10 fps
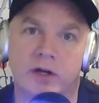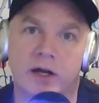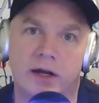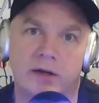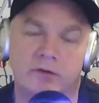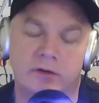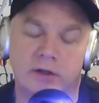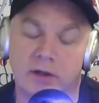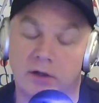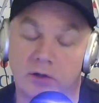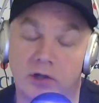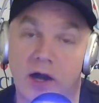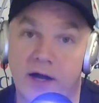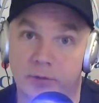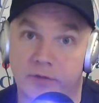And I see a
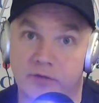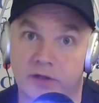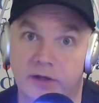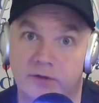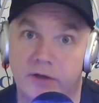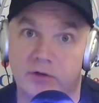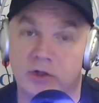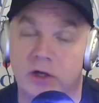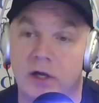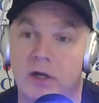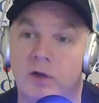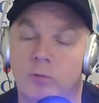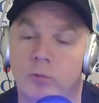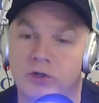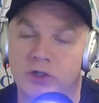lot of movies and a lot of television,
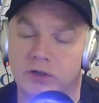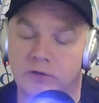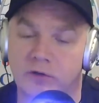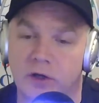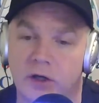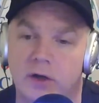which is,